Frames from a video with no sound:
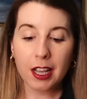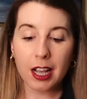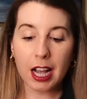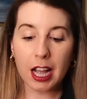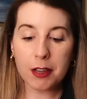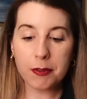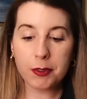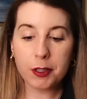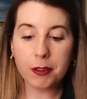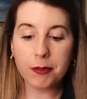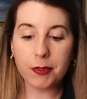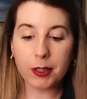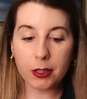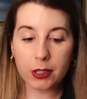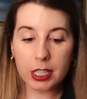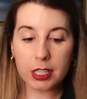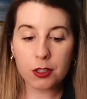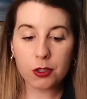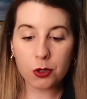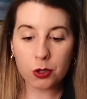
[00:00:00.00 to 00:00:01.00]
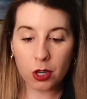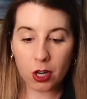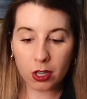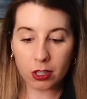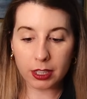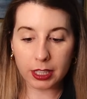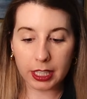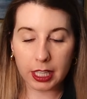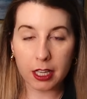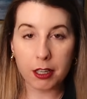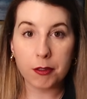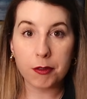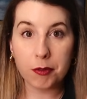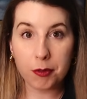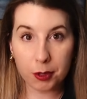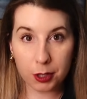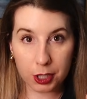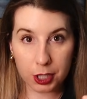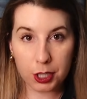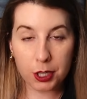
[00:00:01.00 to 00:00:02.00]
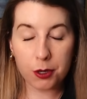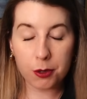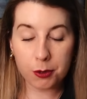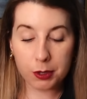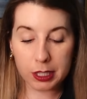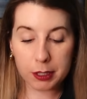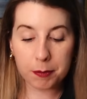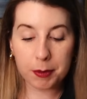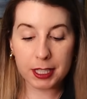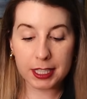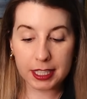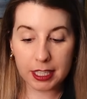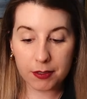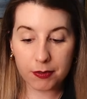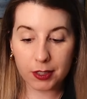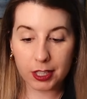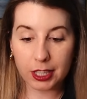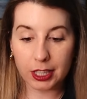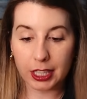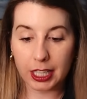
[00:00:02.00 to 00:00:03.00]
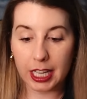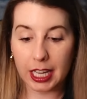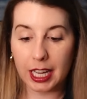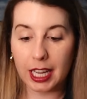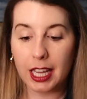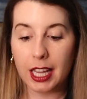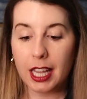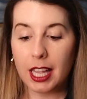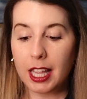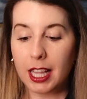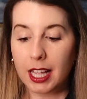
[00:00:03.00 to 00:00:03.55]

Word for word: I feel very strongly for you specifically